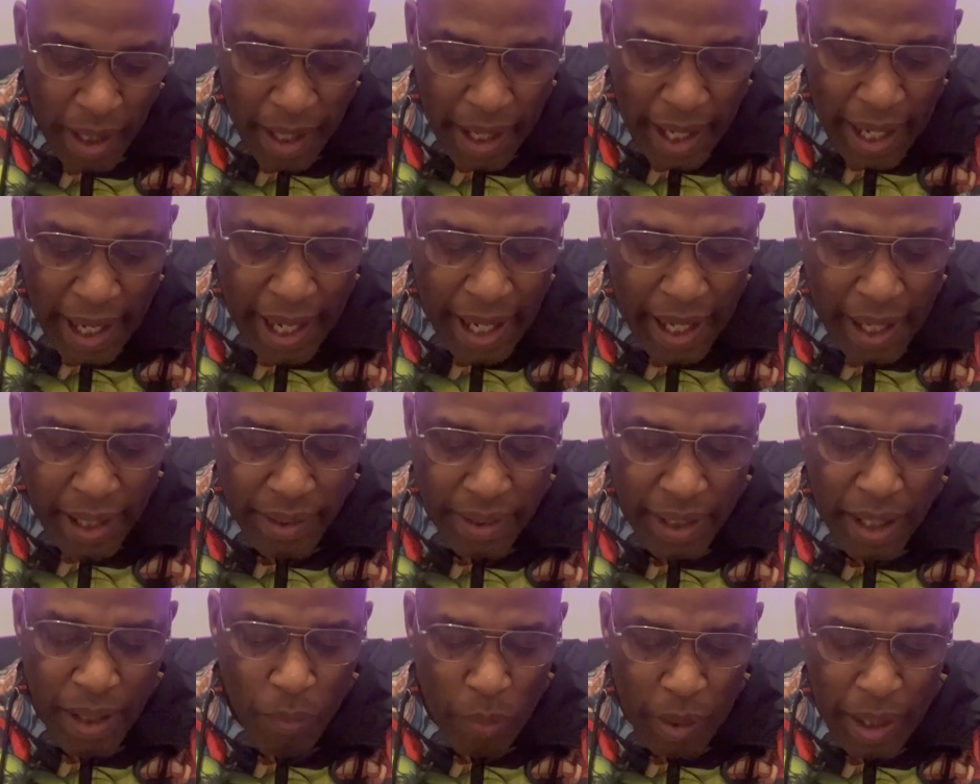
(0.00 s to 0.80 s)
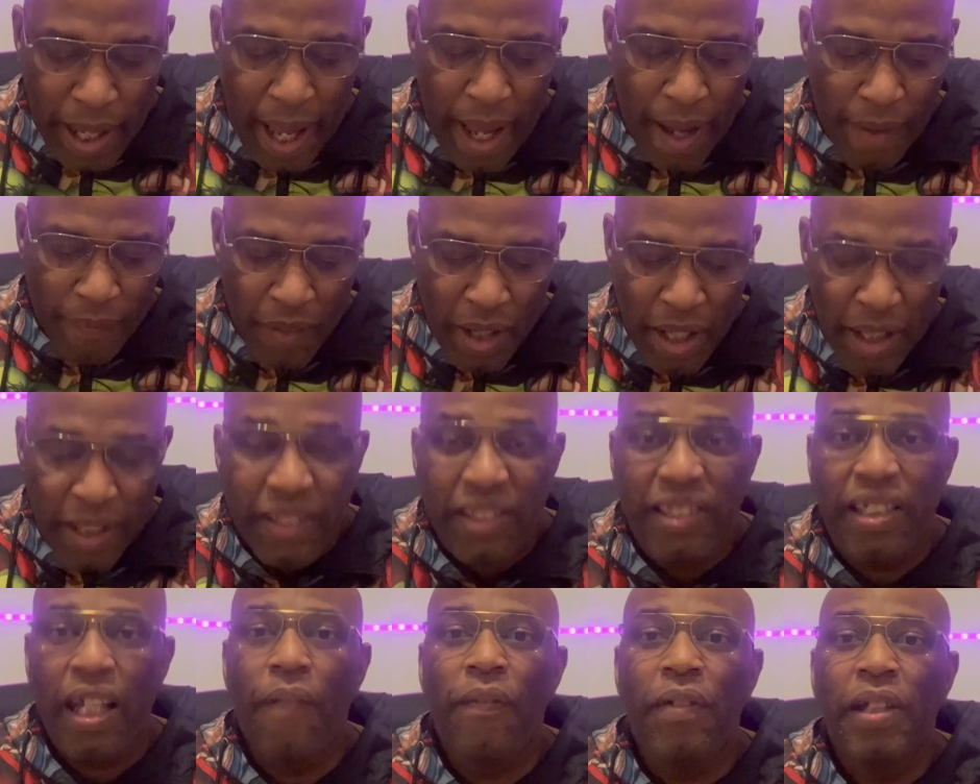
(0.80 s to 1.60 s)
And then we have
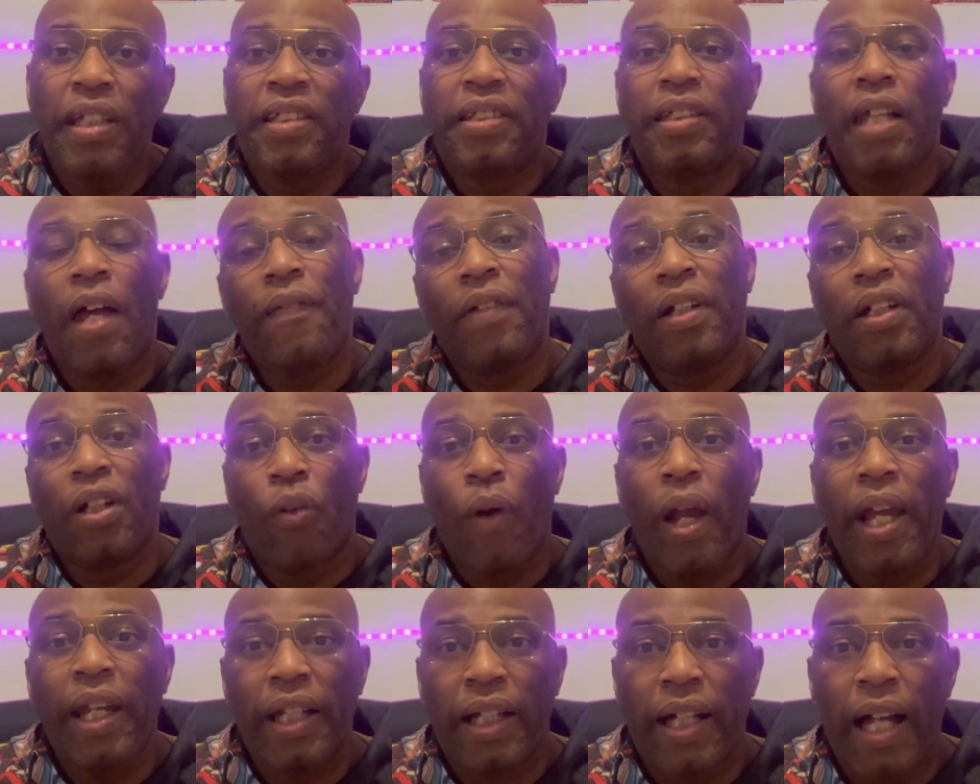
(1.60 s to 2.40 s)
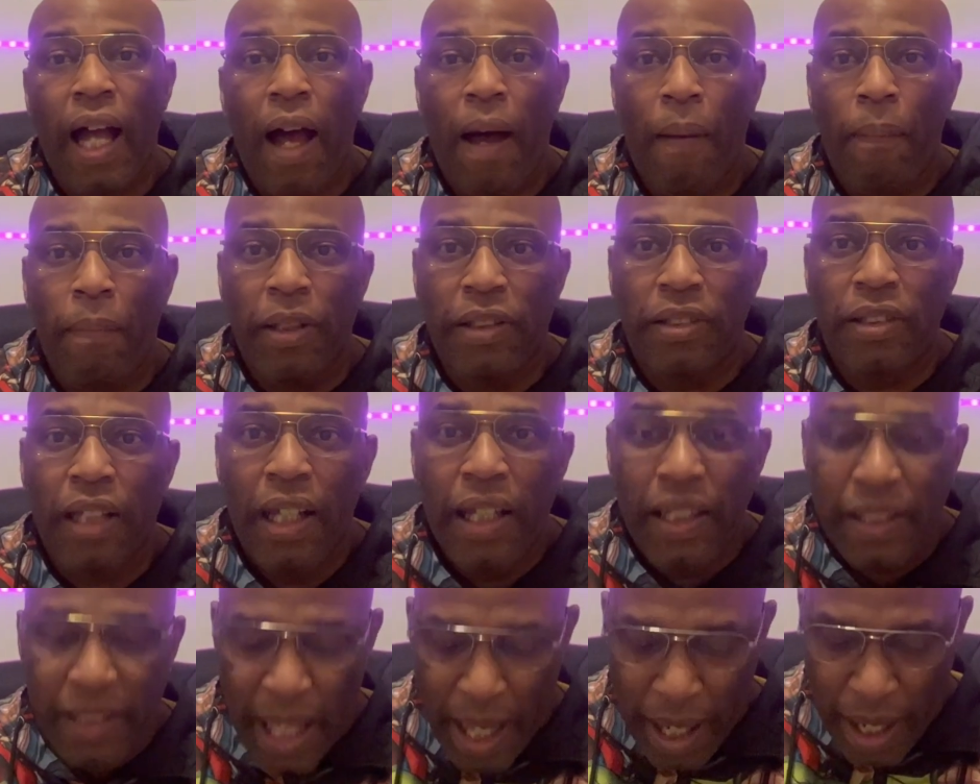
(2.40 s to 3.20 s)
77 graded copies
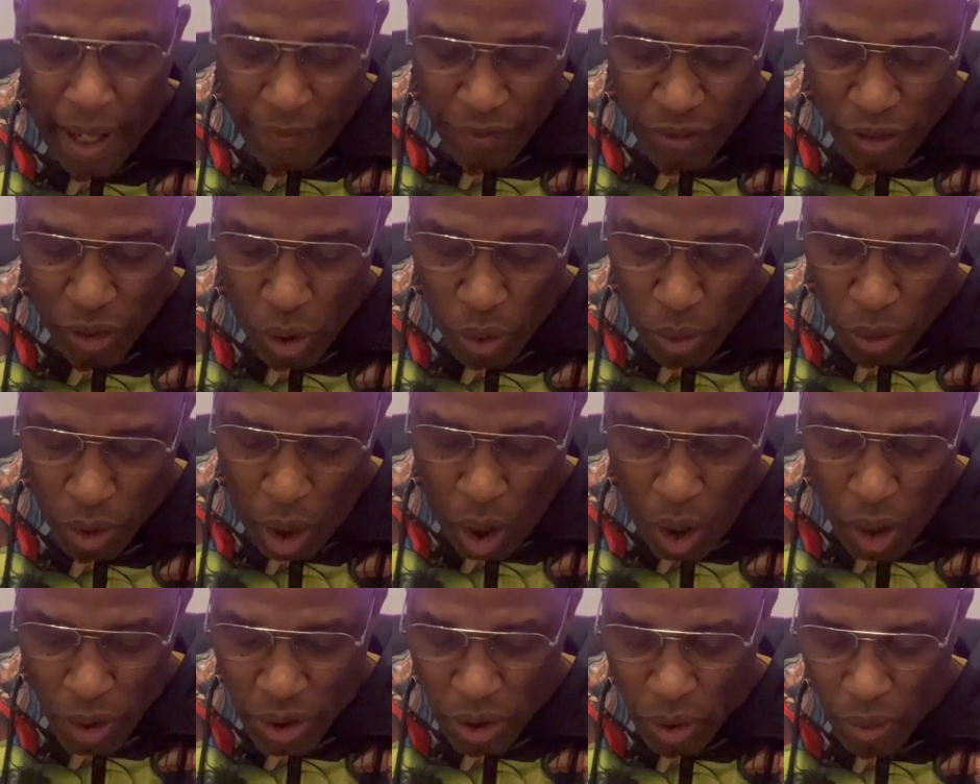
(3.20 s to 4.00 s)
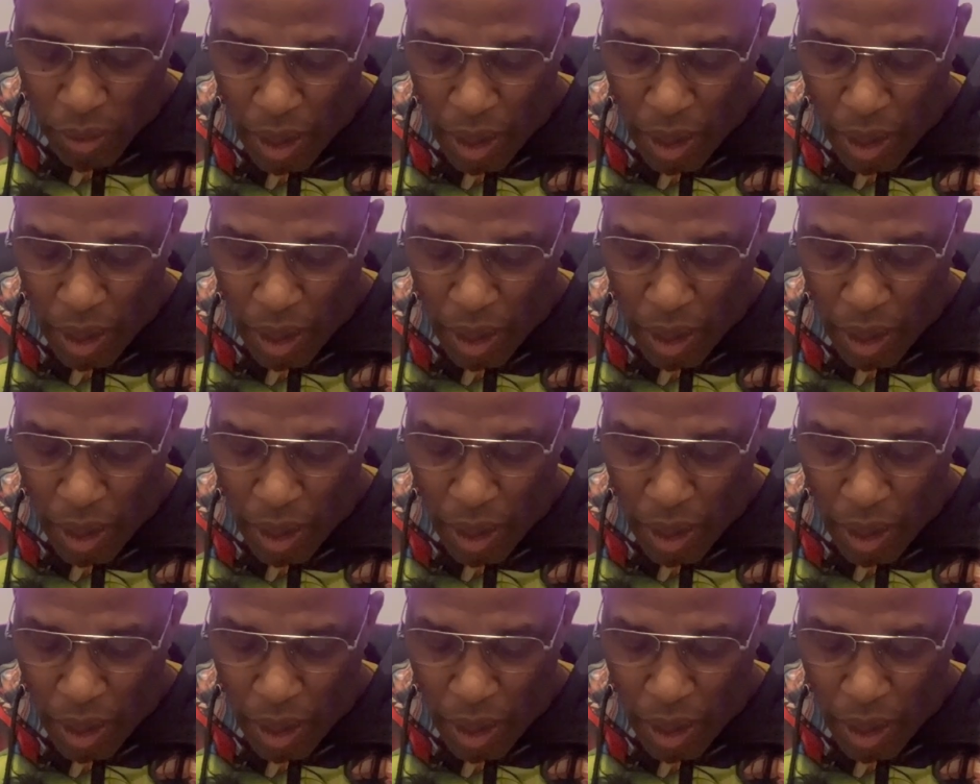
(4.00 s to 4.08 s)
that have sold also,